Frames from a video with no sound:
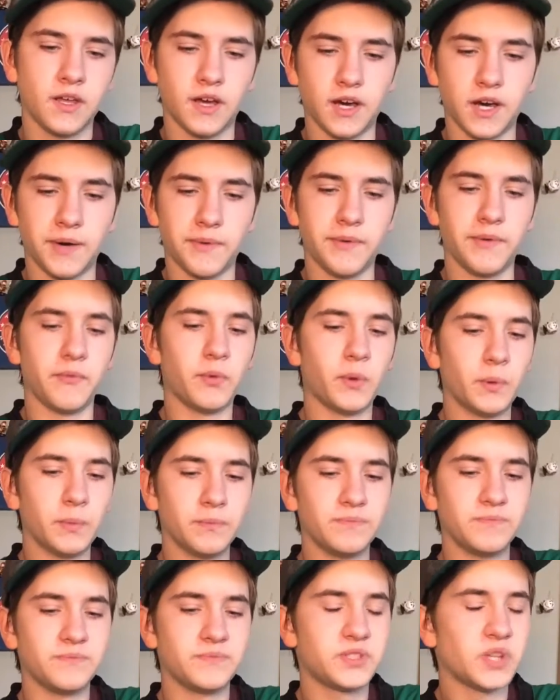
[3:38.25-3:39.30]
uh, it won't
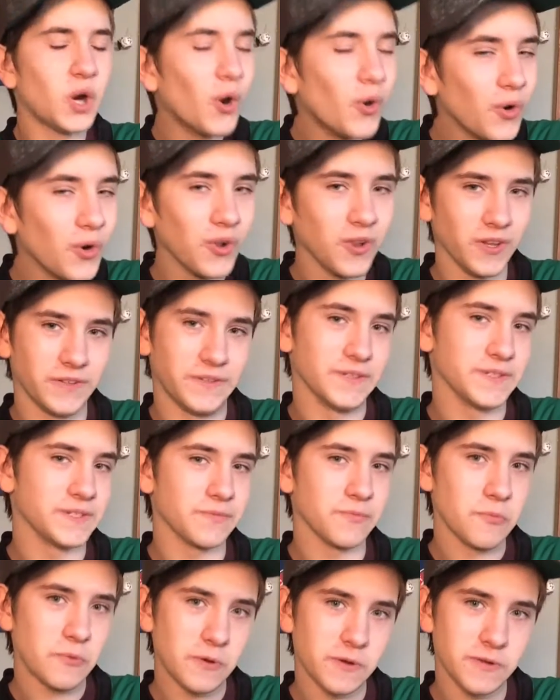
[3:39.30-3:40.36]
totally
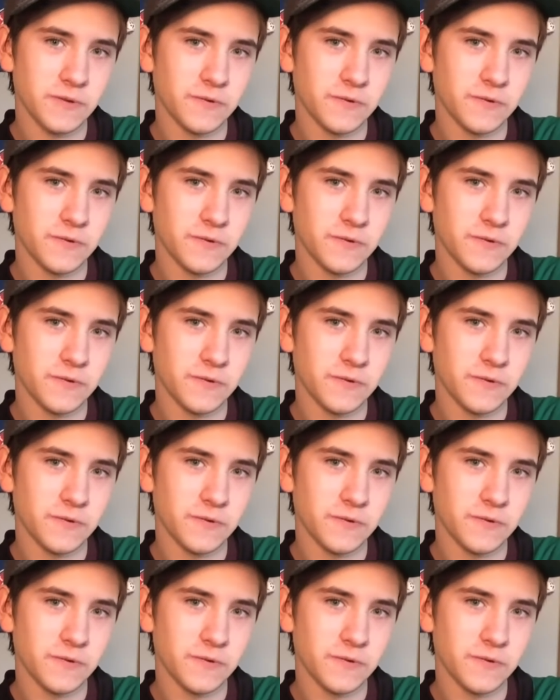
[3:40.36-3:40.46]
disappoint